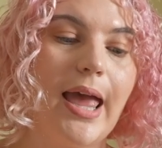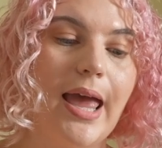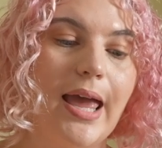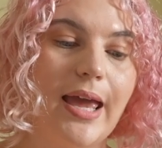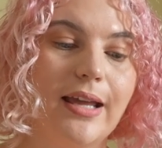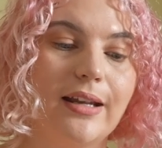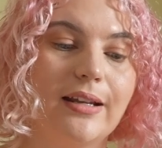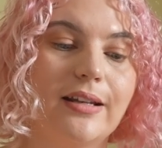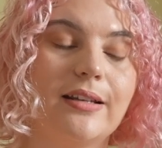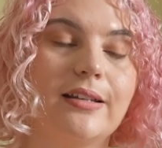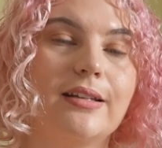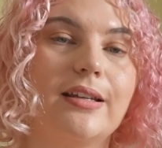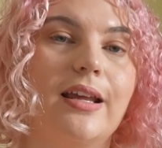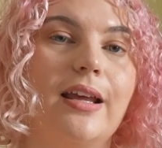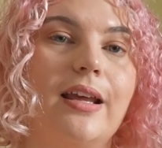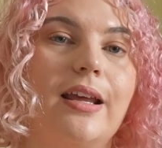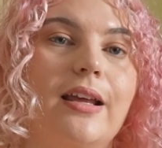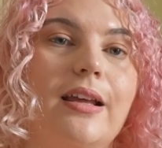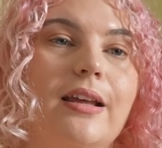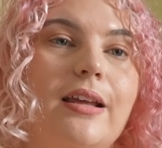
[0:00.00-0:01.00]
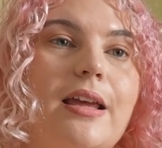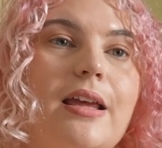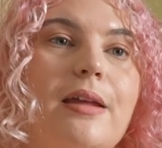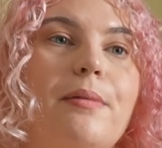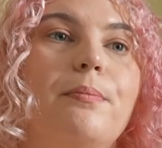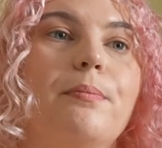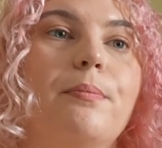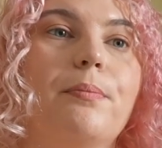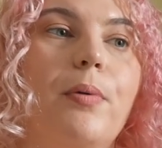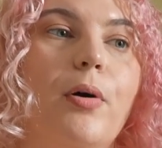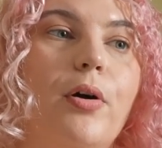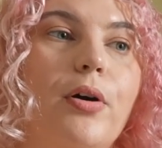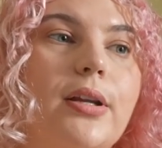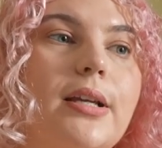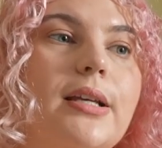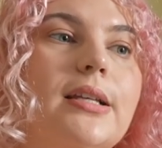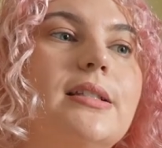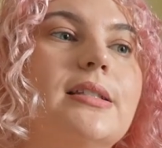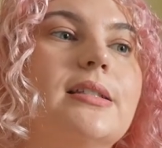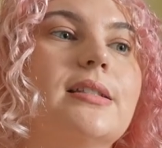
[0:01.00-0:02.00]
and
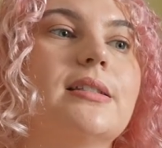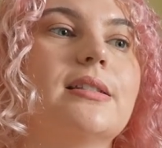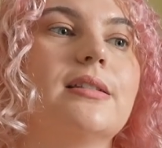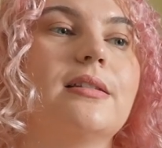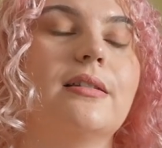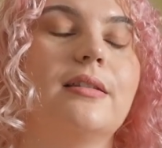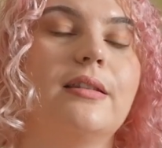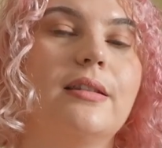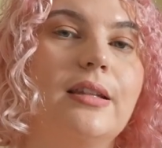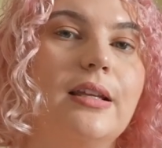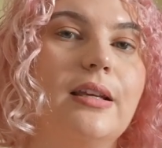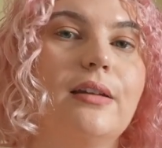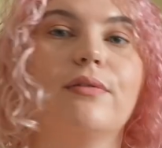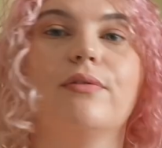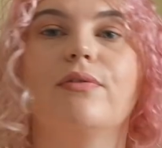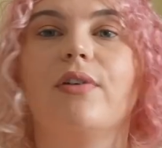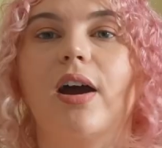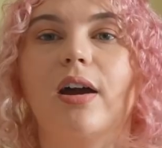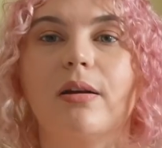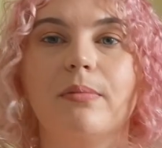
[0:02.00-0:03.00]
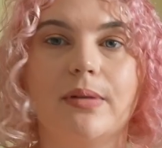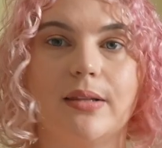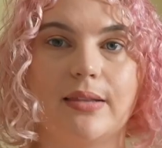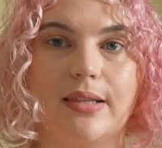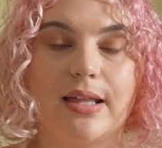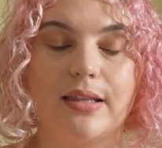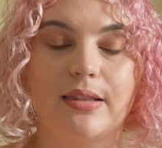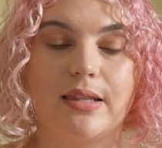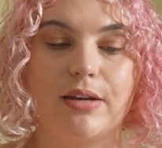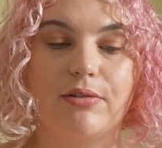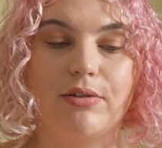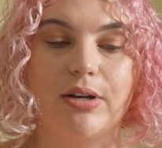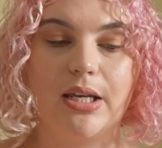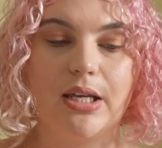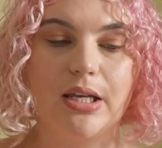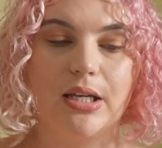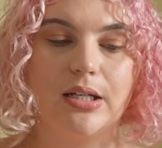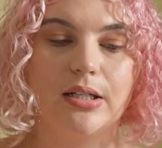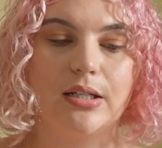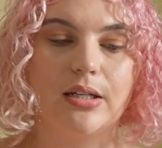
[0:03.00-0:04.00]
embodies the environment that they're
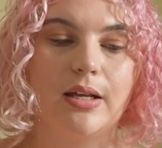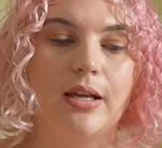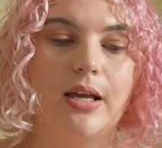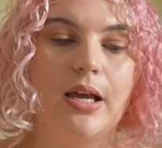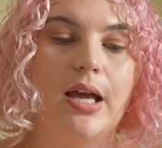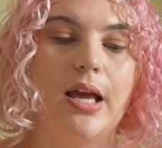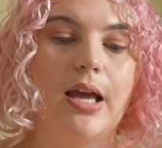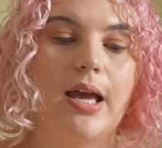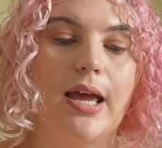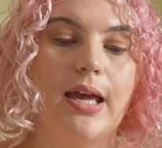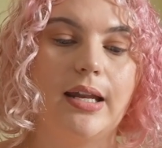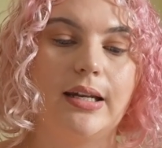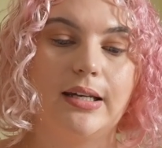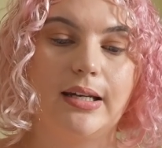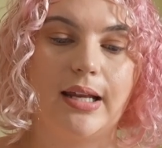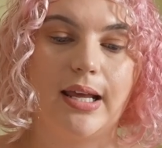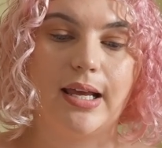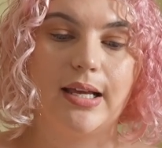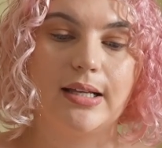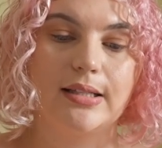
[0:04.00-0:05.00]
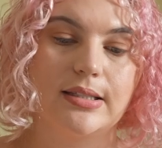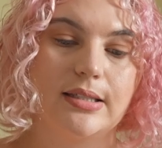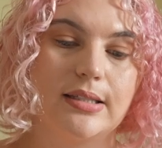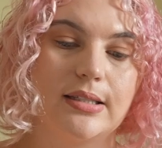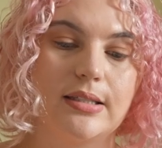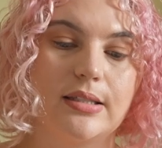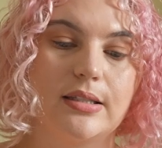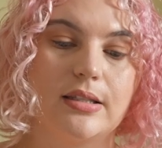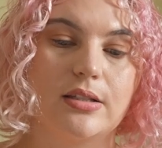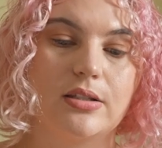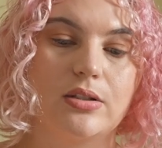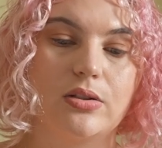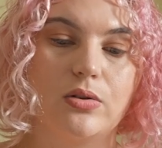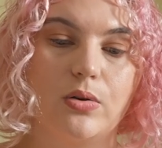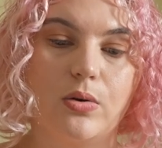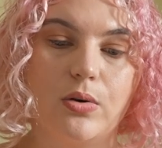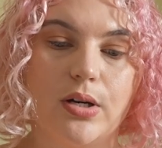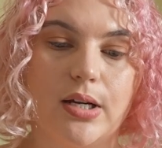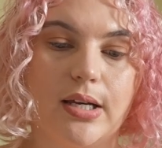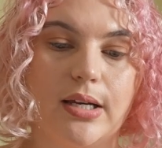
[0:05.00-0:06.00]
in and enhances the
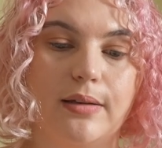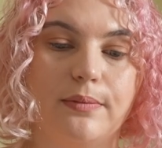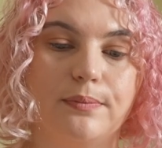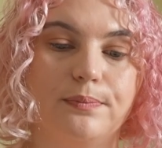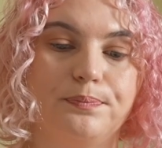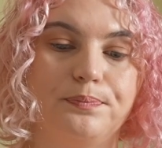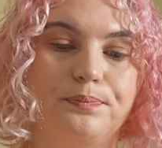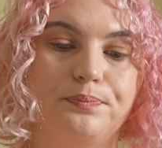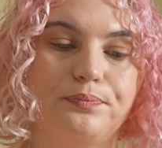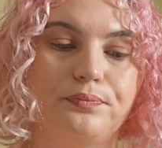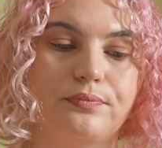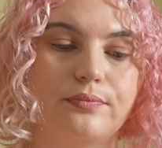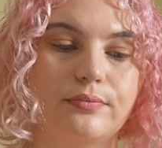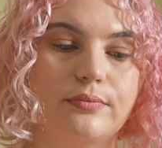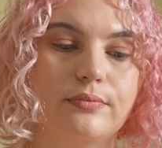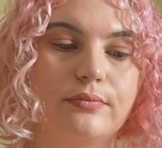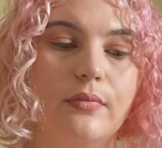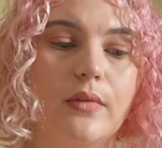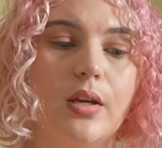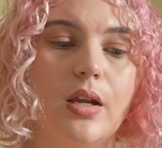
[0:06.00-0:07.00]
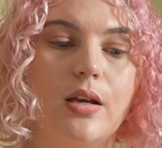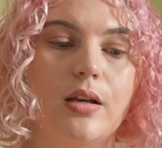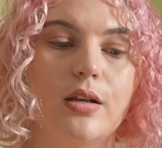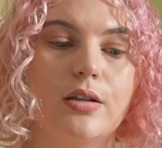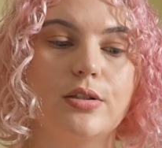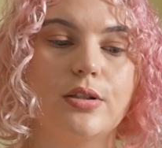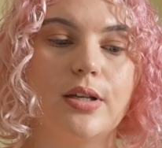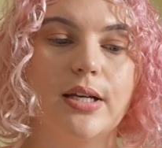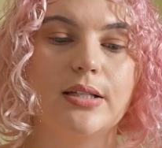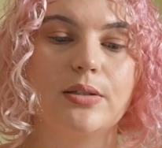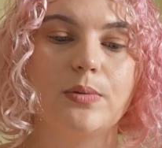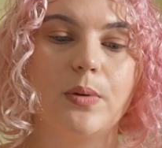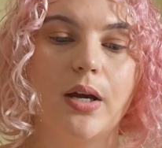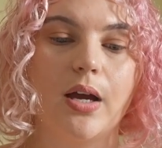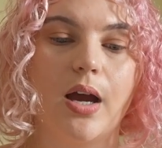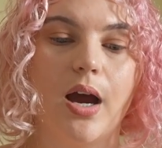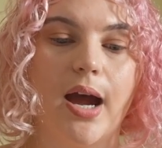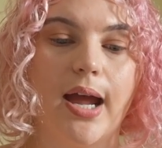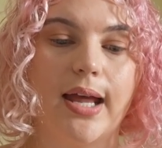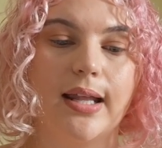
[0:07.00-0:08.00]
story. So that's
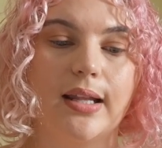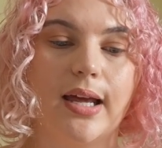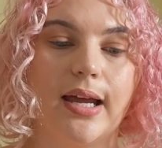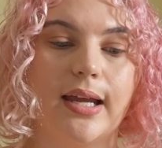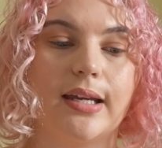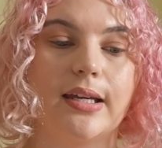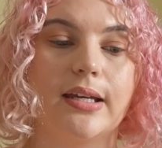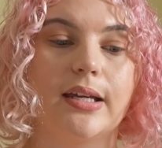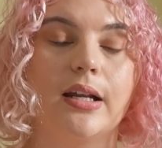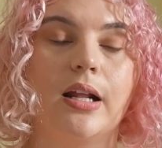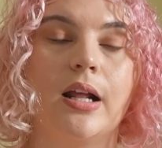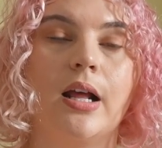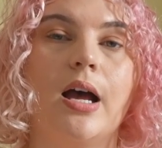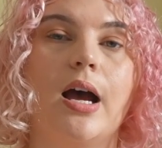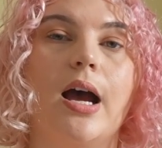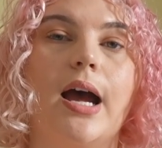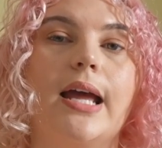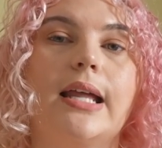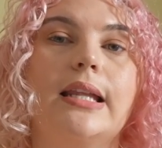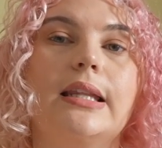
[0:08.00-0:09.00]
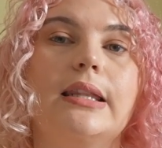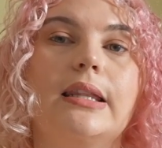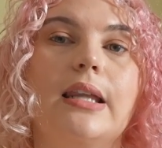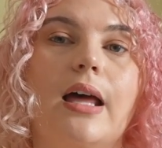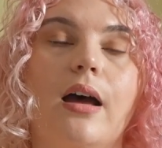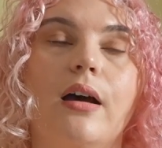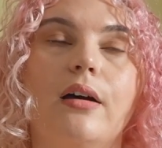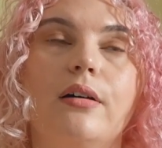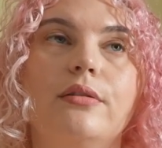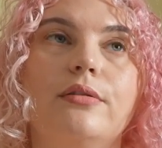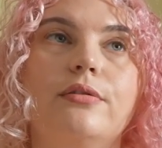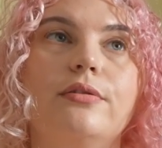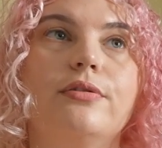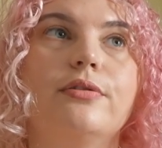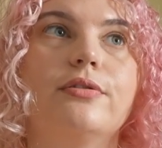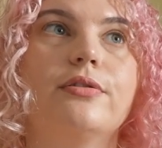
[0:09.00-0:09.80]
why I like it. I love